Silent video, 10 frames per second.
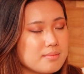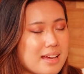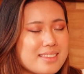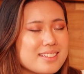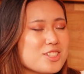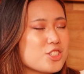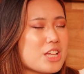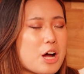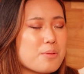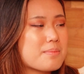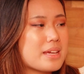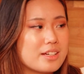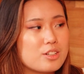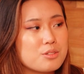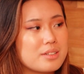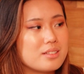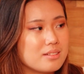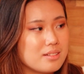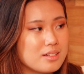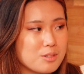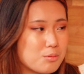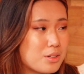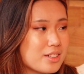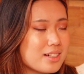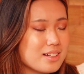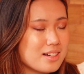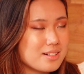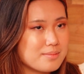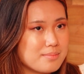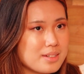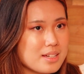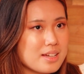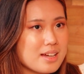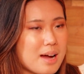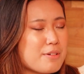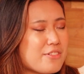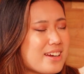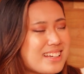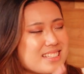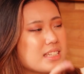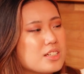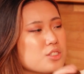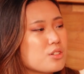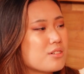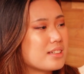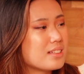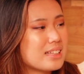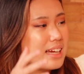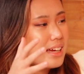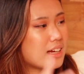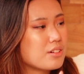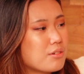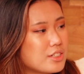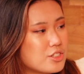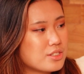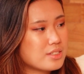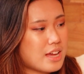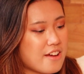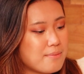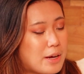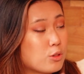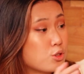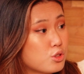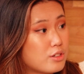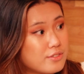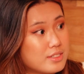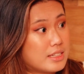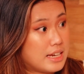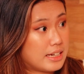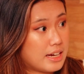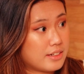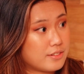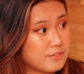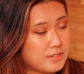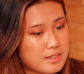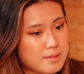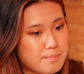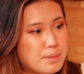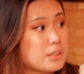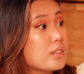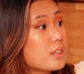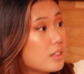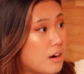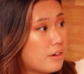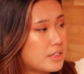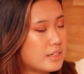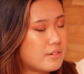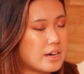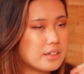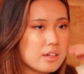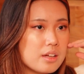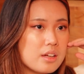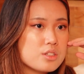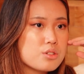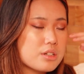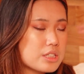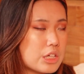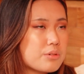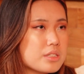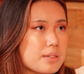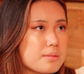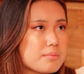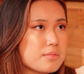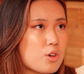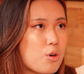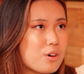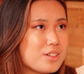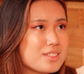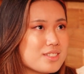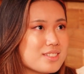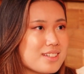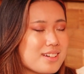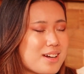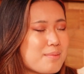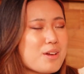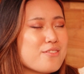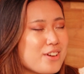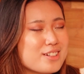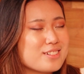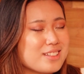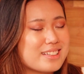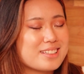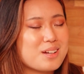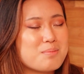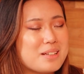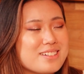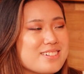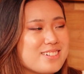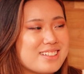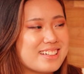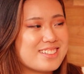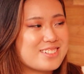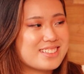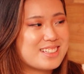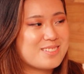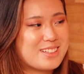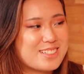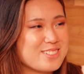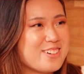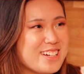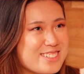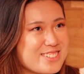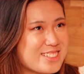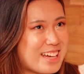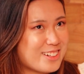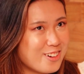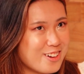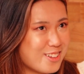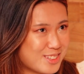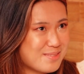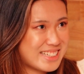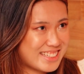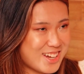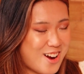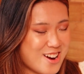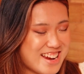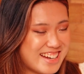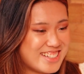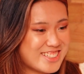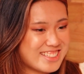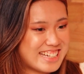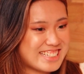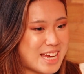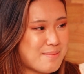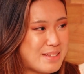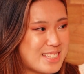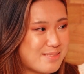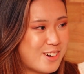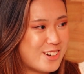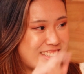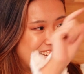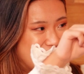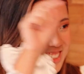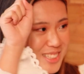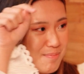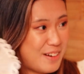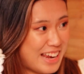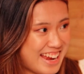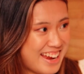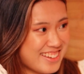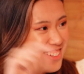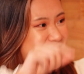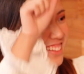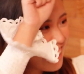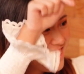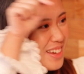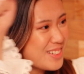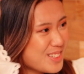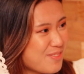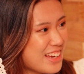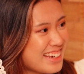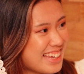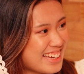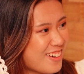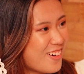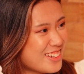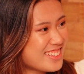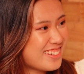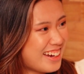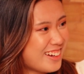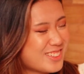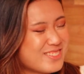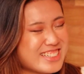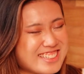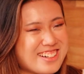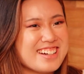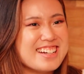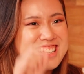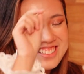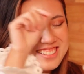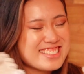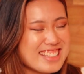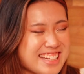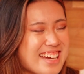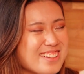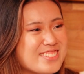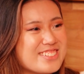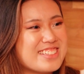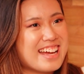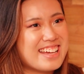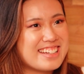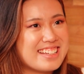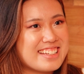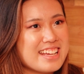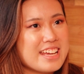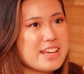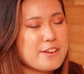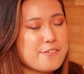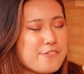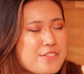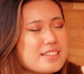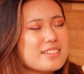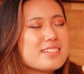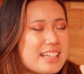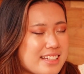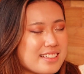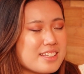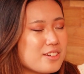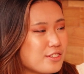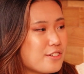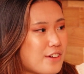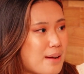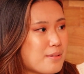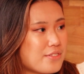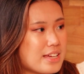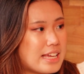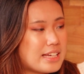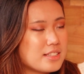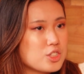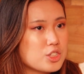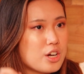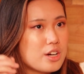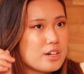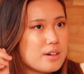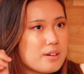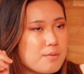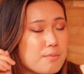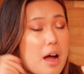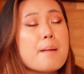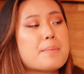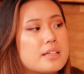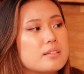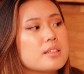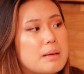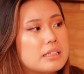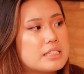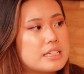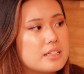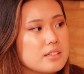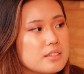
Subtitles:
I think that's just how me and Erwin work. I'm a very like singer-songwriter. Like I kind of want to just have my own story first and then kind of build around it, right? So I start with some chords. I'm not a very good like guitar player or like ukulele player. So what I do is I go on Ultimate Guitar and I just like type in some chords and then I just play. Do you know like you can just play like chords on like Ultimate Guitar? So I just like kind of do that and then feel like, you know, the vibe of it and then start humming the melody.